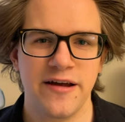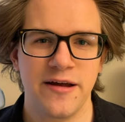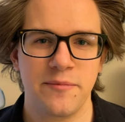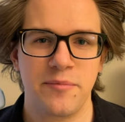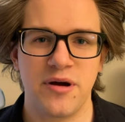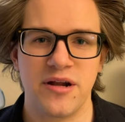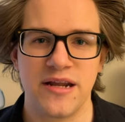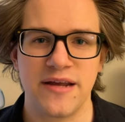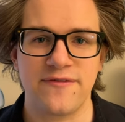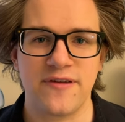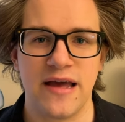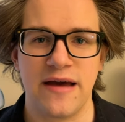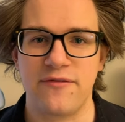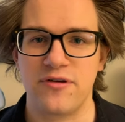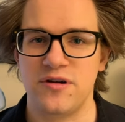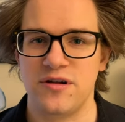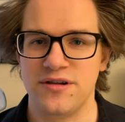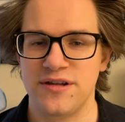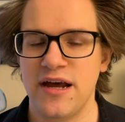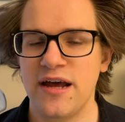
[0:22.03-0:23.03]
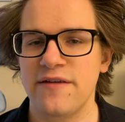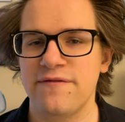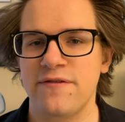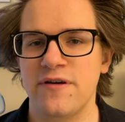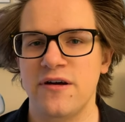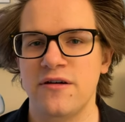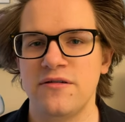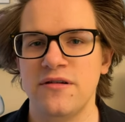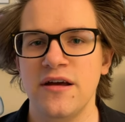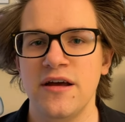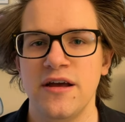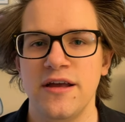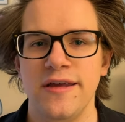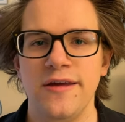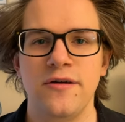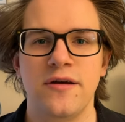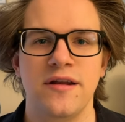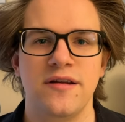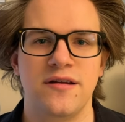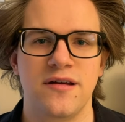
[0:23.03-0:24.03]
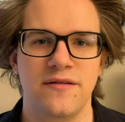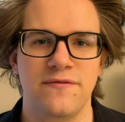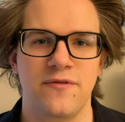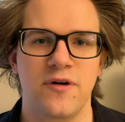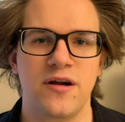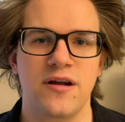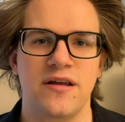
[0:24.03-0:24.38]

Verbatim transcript: but if you have an old iPhone, you can convert